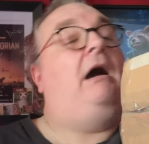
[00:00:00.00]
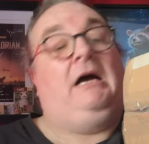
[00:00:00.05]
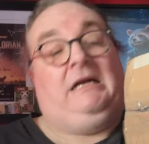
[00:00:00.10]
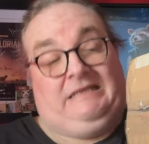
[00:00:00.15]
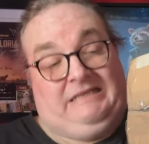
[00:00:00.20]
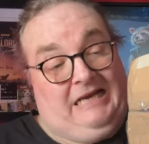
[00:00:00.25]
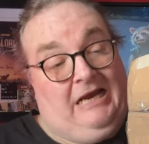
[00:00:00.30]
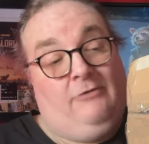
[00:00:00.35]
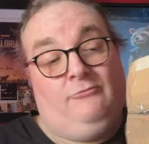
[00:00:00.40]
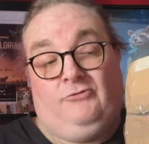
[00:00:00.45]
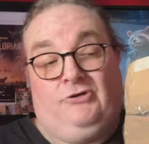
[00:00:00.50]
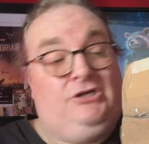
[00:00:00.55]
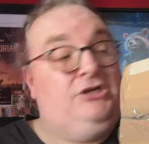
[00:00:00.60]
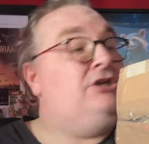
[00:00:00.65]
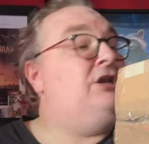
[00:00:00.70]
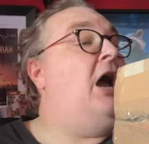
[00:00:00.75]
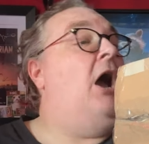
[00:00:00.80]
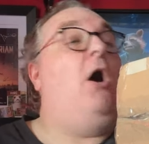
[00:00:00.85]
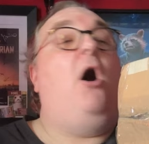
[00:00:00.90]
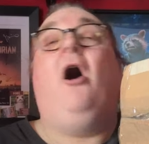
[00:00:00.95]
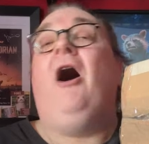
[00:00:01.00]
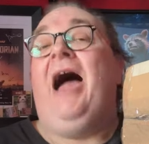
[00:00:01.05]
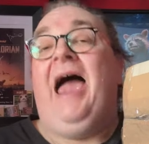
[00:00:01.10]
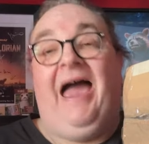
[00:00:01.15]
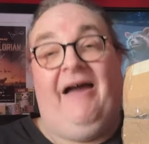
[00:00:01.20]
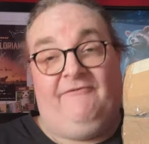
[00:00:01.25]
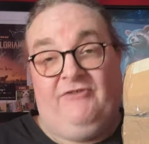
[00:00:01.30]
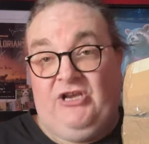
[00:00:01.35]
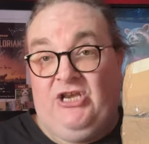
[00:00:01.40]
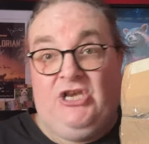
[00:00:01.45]
don't know, I
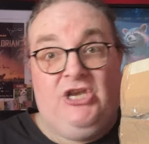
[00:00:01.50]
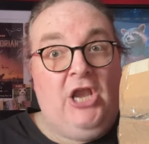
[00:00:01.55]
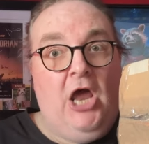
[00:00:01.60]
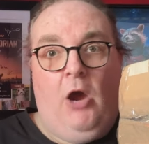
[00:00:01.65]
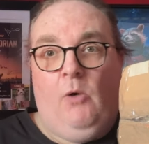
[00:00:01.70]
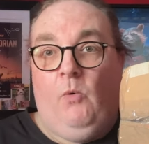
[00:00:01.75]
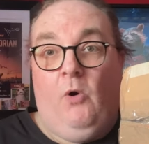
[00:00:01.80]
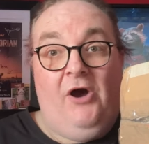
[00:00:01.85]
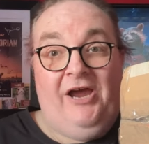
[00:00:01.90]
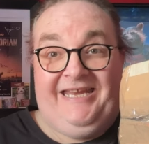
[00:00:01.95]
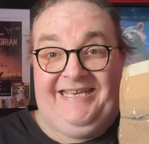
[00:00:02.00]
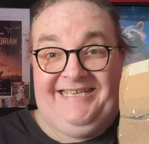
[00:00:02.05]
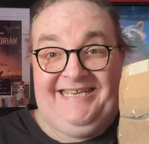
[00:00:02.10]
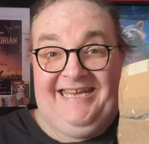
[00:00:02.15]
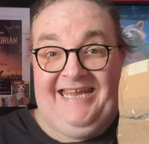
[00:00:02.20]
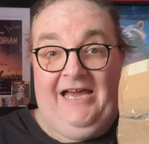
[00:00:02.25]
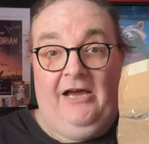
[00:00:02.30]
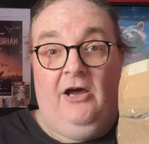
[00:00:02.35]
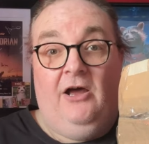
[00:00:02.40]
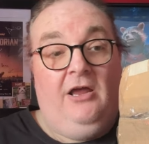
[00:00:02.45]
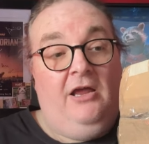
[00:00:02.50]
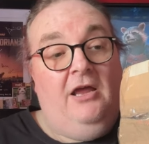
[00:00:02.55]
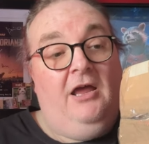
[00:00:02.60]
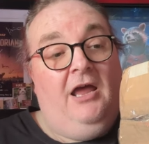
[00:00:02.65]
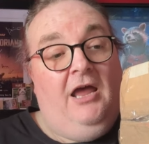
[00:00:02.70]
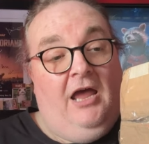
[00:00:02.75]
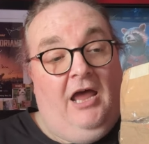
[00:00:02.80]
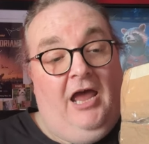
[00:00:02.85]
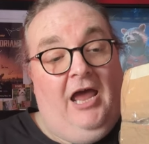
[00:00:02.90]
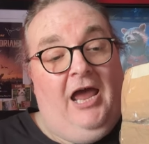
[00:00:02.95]
have no idea.
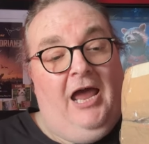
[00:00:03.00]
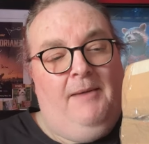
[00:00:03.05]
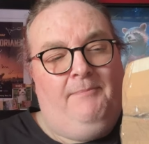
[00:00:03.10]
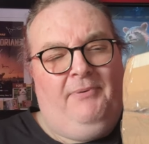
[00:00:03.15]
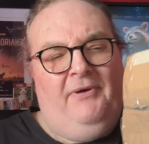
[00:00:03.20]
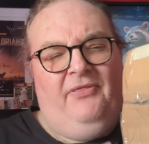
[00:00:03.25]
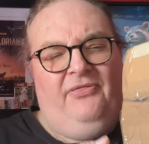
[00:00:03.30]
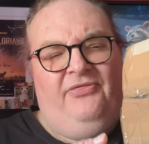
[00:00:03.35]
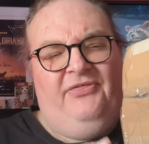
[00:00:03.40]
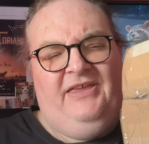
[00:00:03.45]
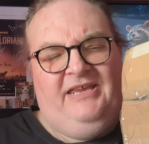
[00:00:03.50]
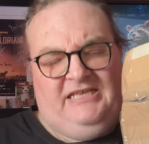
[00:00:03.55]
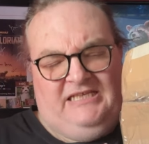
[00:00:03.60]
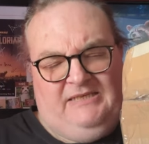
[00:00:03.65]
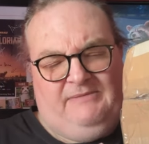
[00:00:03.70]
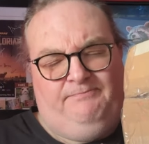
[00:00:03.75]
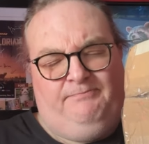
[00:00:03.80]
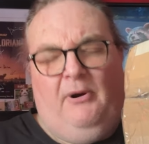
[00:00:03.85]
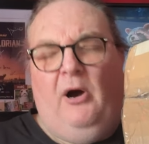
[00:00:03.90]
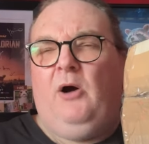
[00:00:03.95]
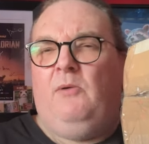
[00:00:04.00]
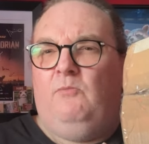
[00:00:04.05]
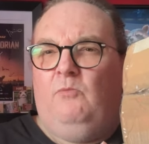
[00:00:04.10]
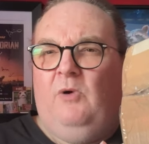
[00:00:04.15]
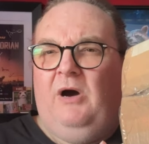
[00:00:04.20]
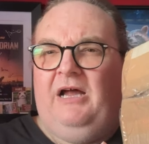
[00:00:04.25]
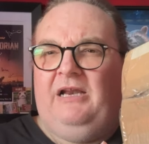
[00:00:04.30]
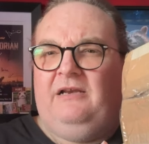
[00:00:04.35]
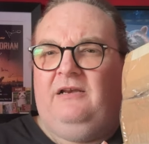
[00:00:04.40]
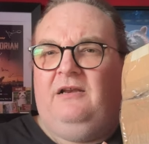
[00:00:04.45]
But this bottom
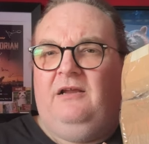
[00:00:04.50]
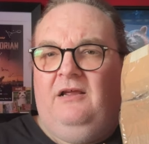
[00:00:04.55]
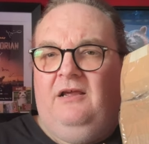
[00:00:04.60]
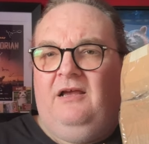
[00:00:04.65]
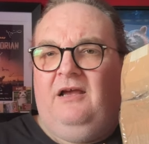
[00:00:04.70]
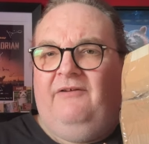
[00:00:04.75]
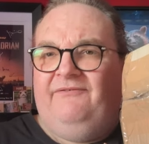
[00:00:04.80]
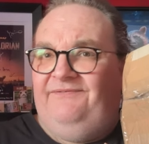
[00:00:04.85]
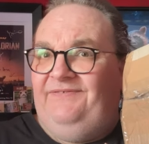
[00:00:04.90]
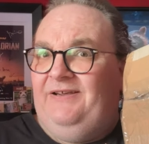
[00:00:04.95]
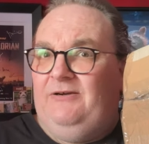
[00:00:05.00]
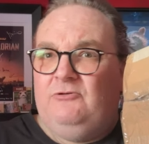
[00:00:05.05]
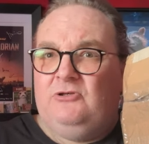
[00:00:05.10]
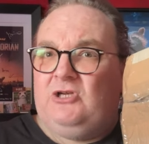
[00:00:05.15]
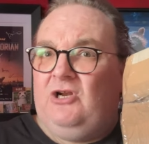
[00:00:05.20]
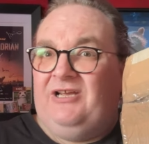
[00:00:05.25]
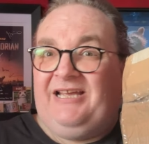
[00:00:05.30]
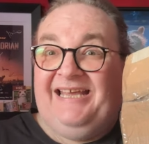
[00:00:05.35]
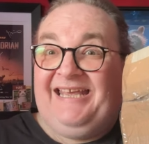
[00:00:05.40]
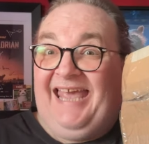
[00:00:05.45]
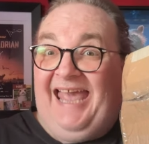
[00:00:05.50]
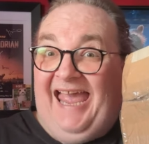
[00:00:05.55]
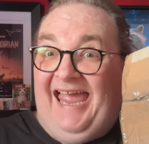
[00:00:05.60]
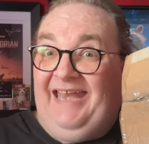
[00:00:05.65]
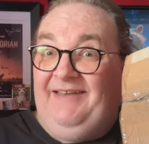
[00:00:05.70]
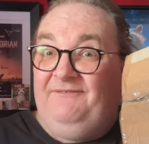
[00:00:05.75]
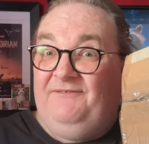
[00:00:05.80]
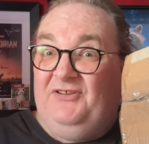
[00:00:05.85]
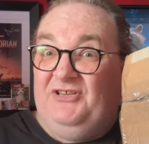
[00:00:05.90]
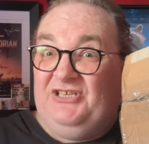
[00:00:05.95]
one feels like a
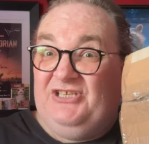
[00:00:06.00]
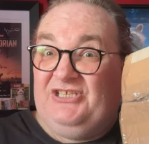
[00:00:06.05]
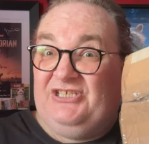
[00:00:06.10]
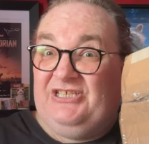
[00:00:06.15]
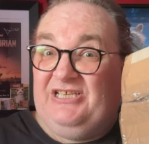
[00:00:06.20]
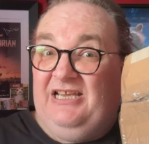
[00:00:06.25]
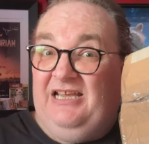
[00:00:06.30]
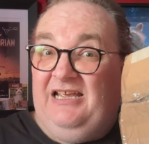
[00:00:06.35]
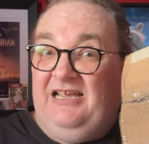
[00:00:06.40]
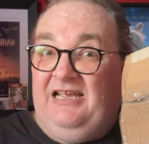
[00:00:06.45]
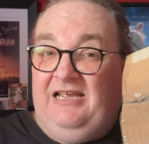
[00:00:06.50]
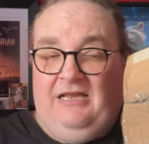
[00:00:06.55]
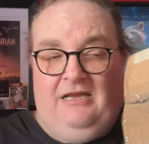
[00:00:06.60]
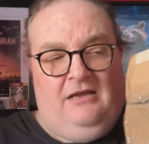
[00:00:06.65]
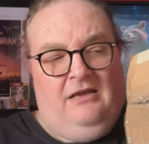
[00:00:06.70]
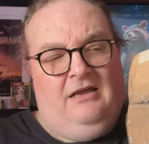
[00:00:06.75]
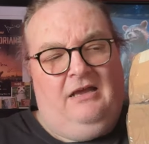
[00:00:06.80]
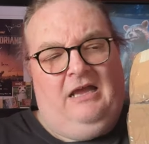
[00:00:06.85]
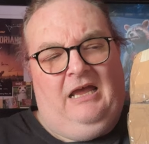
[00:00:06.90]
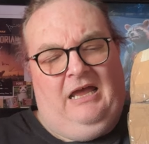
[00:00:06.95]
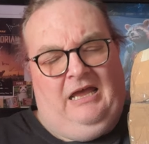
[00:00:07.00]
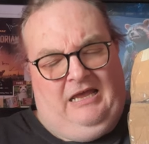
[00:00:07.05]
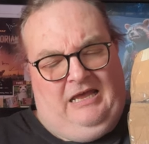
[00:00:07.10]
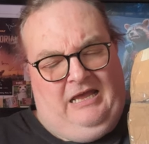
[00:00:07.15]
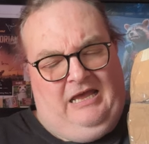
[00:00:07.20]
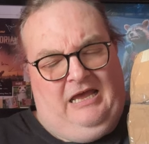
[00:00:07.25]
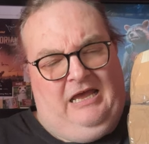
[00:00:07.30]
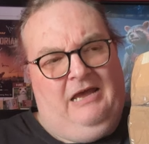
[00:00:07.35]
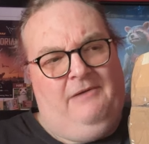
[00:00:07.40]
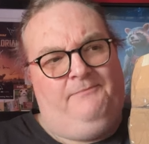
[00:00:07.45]
canvas.
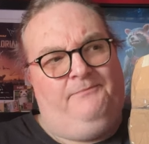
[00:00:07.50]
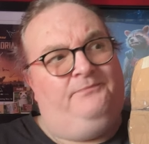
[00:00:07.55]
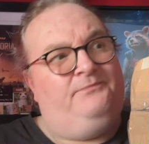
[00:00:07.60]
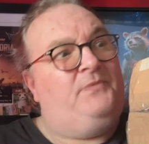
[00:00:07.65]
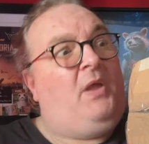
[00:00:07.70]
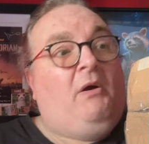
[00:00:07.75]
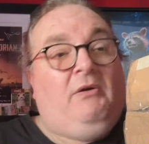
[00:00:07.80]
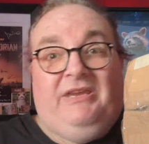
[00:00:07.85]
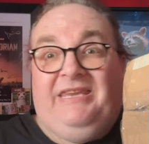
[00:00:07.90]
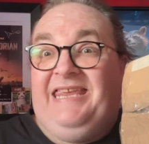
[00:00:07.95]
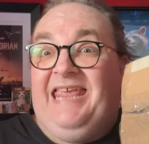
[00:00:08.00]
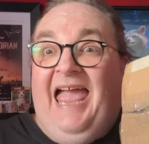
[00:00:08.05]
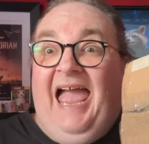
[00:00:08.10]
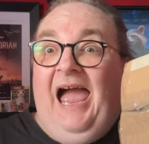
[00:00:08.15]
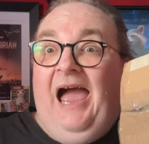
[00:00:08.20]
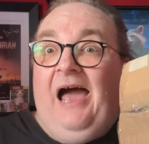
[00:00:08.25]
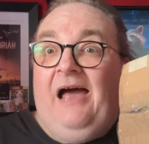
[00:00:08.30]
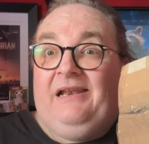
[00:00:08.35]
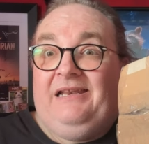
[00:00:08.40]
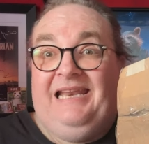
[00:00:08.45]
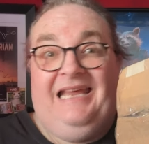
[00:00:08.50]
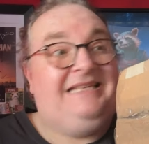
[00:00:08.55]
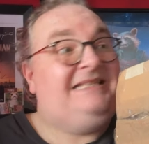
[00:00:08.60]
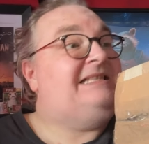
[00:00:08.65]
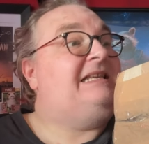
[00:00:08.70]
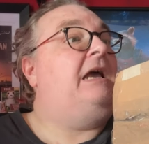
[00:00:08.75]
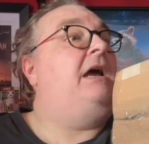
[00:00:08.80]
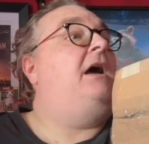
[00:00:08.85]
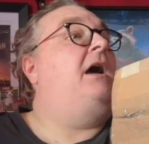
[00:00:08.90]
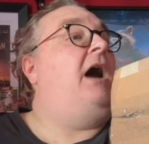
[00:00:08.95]
Yeah, let's
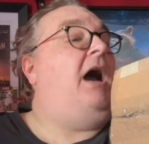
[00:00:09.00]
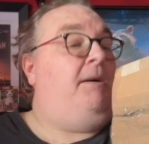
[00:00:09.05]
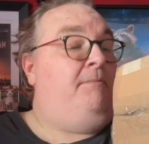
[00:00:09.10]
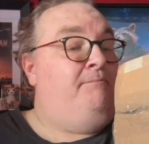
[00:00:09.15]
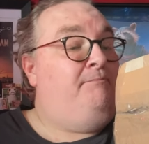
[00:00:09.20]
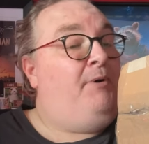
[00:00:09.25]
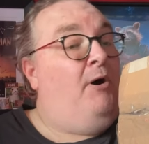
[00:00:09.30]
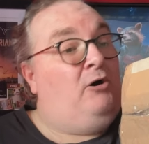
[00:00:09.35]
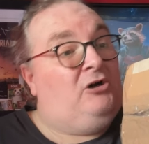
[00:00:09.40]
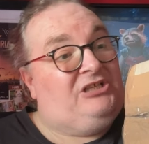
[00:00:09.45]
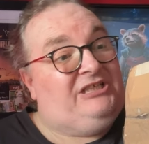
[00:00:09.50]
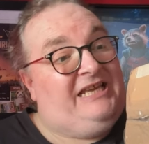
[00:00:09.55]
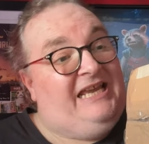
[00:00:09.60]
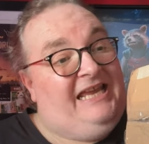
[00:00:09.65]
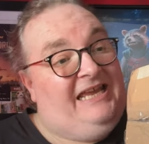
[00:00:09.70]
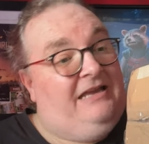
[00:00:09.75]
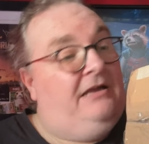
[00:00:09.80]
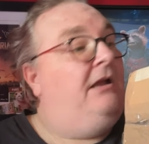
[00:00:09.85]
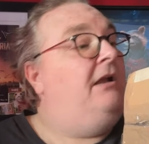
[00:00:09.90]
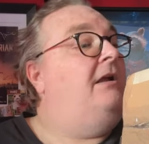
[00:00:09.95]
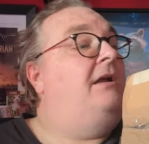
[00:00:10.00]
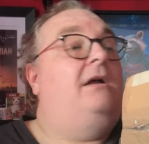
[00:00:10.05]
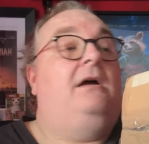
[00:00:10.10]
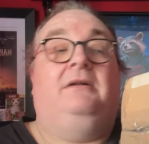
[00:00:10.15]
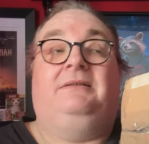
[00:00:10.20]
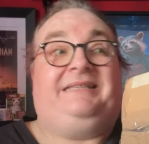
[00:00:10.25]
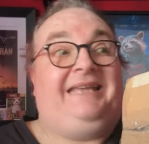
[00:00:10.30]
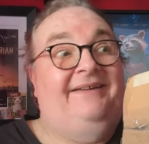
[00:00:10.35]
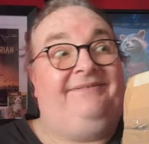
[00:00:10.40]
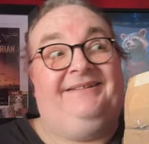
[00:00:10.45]
unbox it. I'm
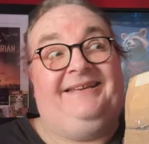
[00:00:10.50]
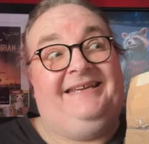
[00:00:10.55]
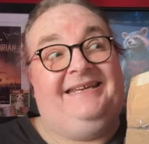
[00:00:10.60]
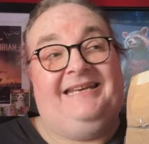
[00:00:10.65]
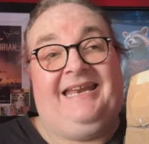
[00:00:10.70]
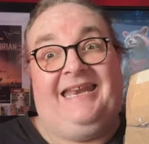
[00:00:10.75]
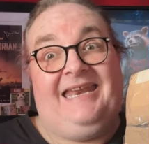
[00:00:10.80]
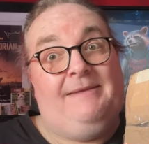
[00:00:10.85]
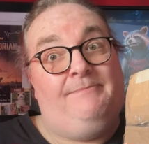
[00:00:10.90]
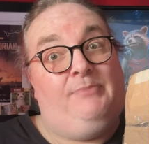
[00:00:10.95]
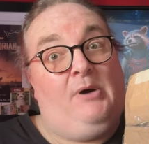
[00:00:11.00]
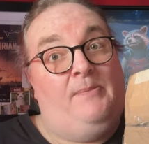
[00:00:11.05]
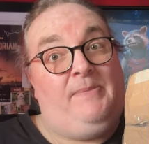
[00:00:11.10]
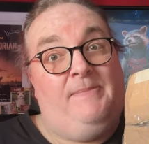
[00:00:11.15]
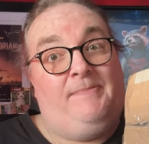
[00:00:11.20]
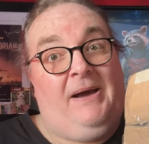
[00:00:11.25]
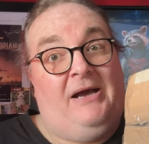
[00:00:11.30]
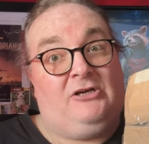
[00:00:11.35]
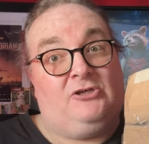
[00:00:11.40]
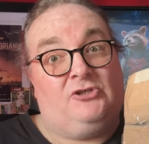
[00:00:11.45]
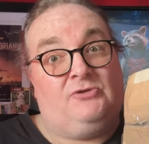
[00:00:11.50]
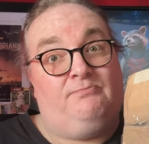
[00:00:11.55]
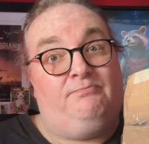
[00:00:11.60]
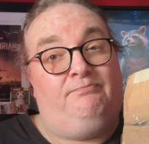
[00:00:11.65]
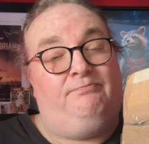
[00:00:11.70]
definitely gonna need Bobby box